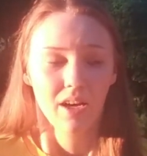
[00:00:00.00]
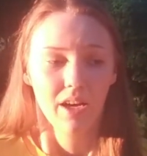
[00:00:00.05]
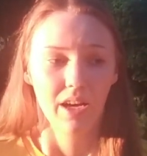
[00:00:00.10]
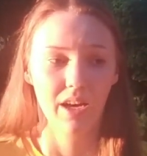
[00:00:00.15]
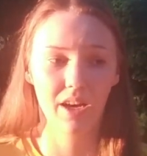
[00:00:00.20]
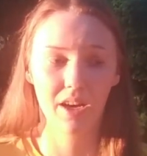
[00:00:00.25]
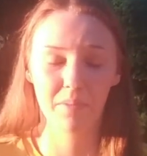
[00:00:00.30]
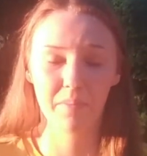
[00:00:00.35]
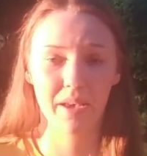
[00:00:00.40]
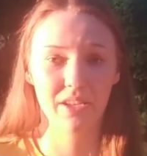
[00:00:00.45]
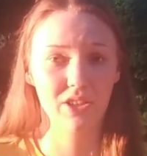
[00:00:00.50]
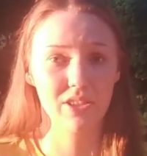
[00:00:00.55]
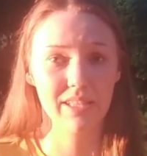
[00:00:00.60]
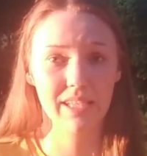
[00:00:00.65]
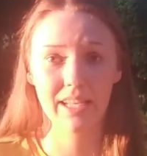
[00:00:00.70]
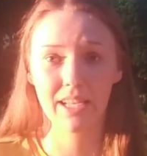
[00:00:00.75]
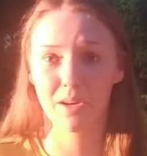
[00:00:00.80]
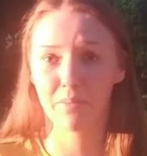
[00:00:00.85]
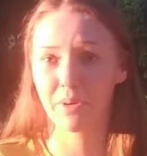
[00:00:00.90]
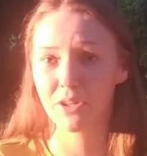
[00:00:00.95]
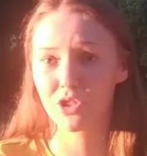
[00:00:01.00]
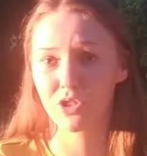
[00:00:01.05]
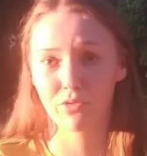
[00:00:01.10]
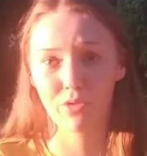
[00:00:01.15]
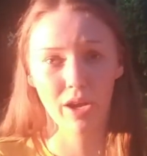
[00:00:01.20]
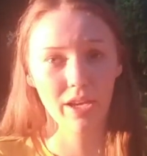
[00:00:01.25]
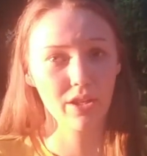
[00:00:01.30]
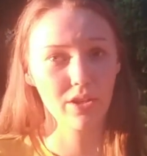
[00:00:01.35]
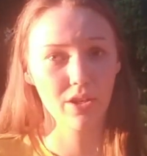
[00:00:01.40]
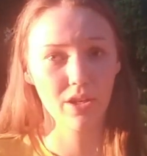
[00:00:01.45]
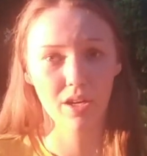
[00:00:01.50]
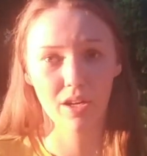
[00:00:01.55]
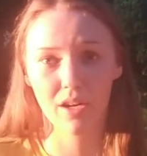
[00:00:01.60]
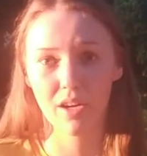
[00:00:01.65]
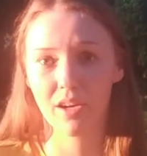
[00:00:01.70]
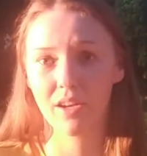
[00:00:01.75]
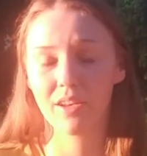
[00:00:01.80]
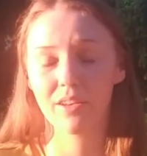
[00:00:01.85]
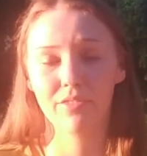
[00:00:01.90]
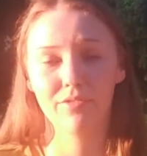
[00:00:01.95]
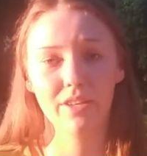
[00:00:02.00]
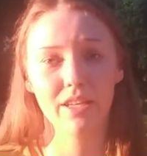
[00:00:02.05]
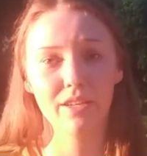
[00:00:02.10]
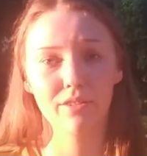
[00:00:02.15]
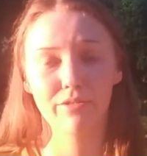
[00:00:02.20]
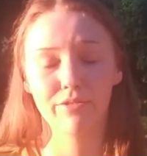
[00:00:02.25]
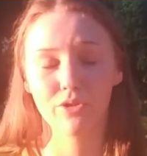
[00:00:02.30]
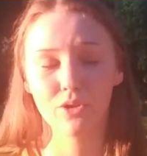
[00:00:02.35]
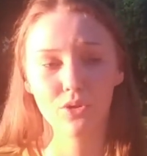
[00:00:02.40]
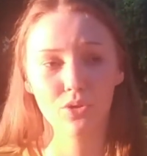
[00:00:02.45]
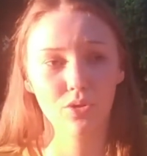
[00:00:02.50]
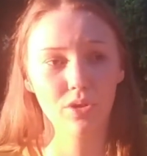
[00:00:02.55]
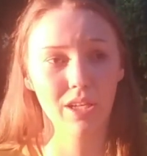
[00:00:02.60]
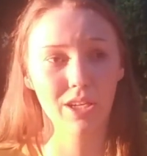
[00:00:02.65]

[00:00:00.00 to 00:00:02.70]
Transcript: just eating a bunch of regular vegan food,